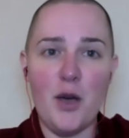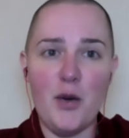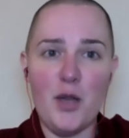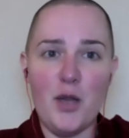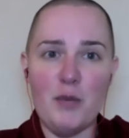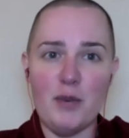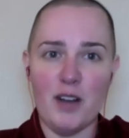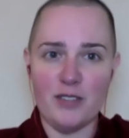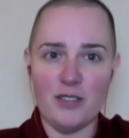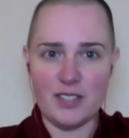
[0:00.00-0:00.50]
He
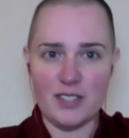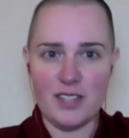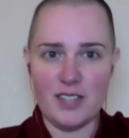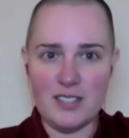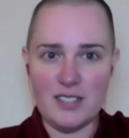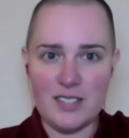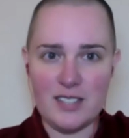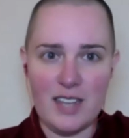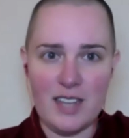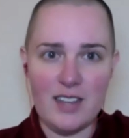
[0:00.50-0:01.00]
prophesied
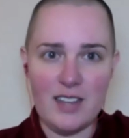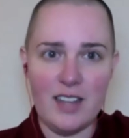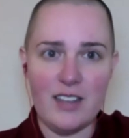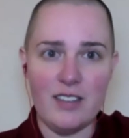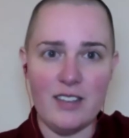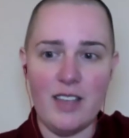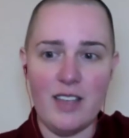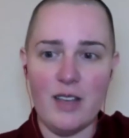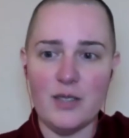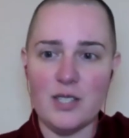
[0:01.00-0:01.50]
that like a
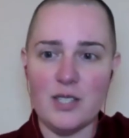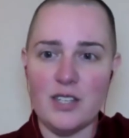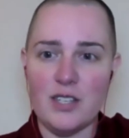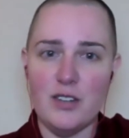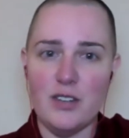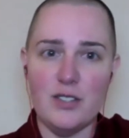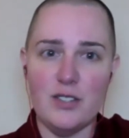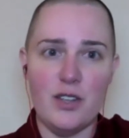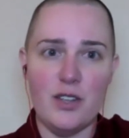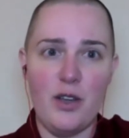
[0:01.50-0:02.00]
thousand
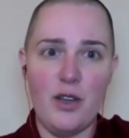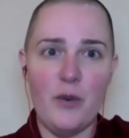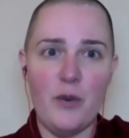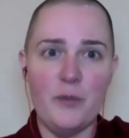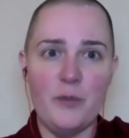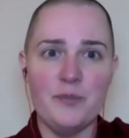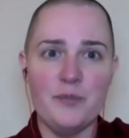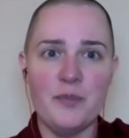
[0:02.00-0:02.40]
years ago.